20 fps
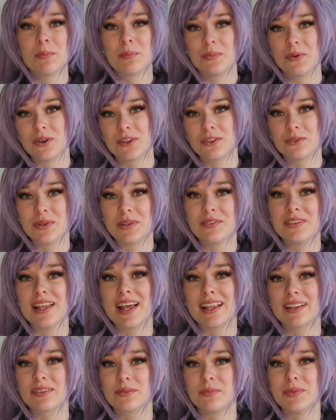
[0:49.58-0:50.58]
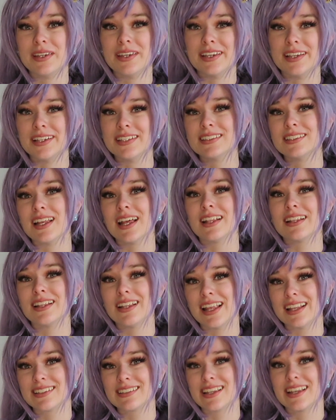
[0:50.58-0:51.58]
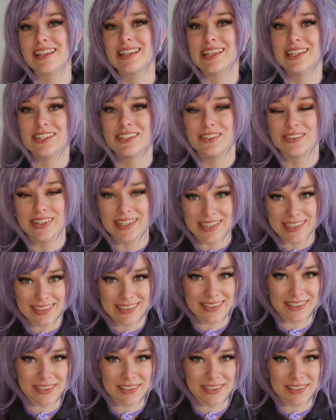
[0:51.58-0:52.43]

But with that being said, let's get into it.